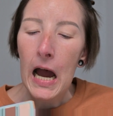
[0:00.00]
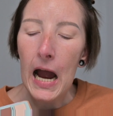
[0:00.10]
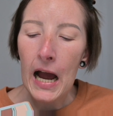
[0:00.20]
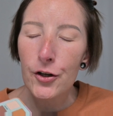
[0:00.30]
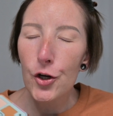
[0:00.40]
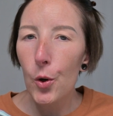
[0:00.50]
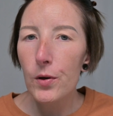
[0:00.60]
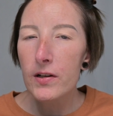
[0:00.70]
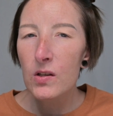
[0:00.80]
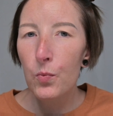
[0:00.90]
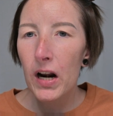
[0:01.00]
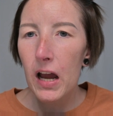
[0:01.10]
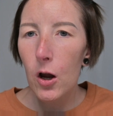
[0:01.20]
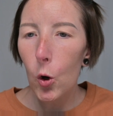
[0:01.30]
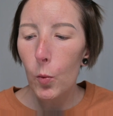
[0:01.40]
I noticed when
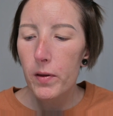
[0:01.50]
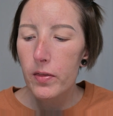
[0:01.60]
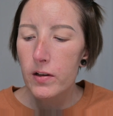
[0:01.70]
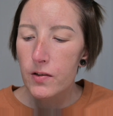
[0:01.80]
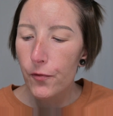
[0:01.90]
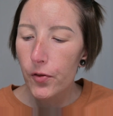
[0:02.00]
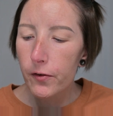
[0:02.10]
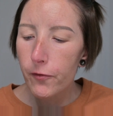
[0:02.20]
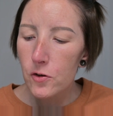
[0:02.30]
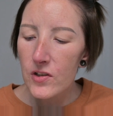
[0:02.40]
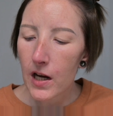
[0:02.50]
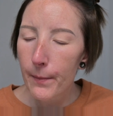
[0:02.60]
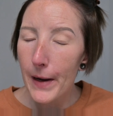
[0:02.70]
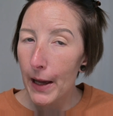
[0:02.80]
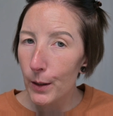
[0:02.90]
I opened this for the first
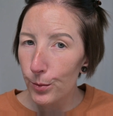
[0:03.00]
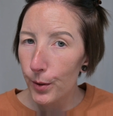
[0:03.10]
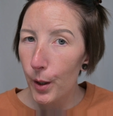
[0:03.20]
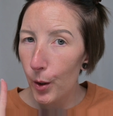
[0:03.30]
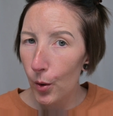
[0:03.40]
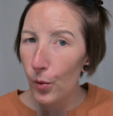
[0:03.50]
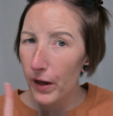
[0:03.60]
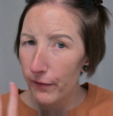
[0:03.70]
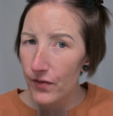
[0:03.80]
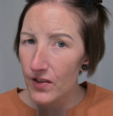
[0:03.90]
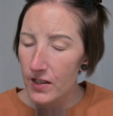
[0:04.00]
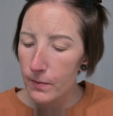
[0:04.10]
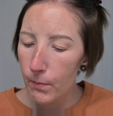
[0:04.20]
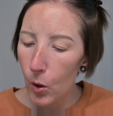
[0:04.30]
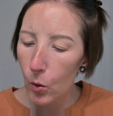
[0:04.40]
time, I don't know if this is
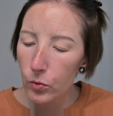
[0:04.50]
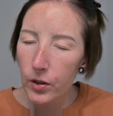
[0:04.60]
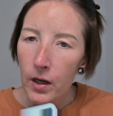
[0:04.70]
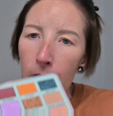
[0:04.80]
mold,